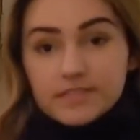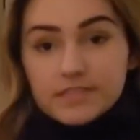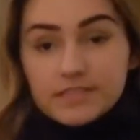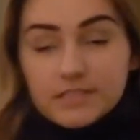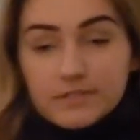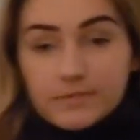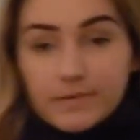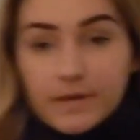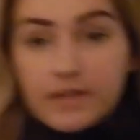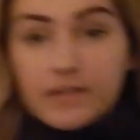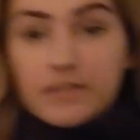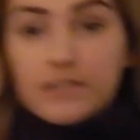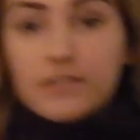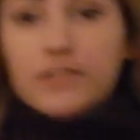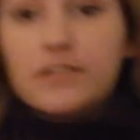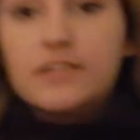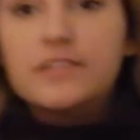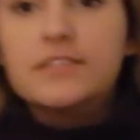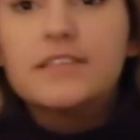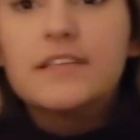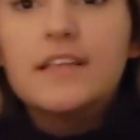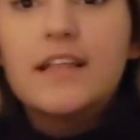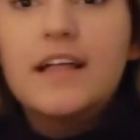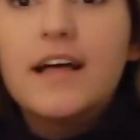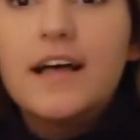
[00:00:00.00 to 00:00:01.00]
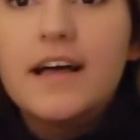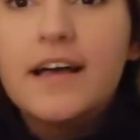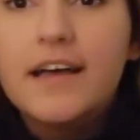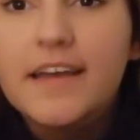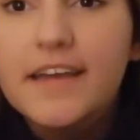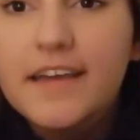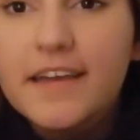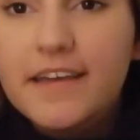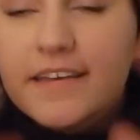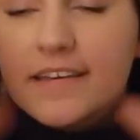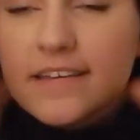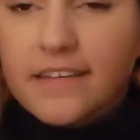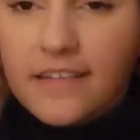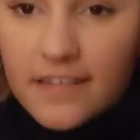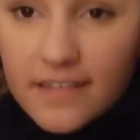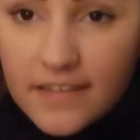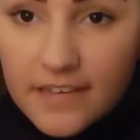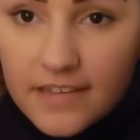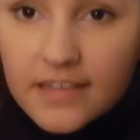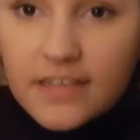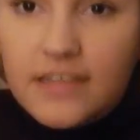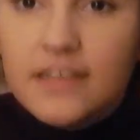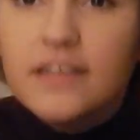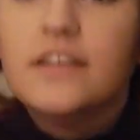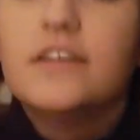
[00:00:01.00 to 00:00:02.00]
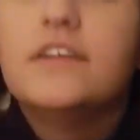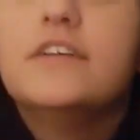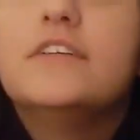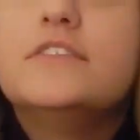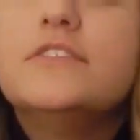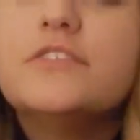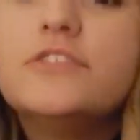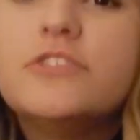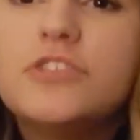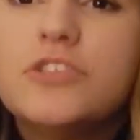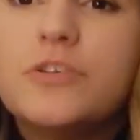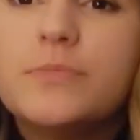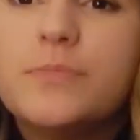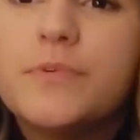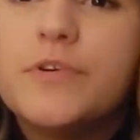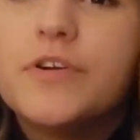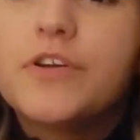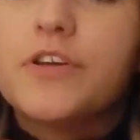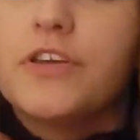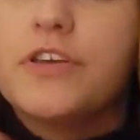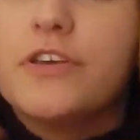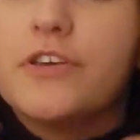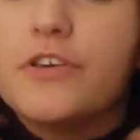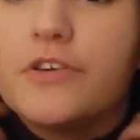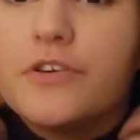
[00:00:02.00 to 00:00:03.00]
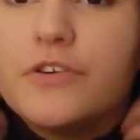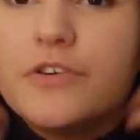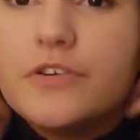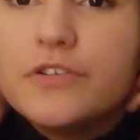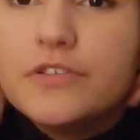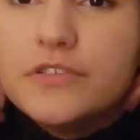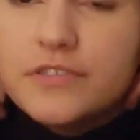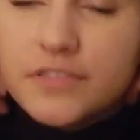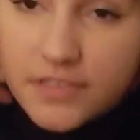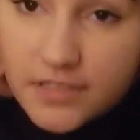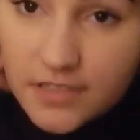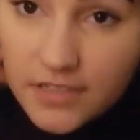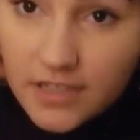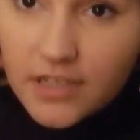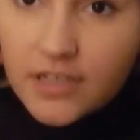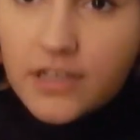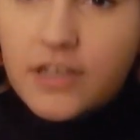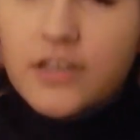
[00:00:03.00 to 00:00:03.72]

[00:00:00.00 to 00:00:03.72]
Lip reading: this sweater looks like. Super cute.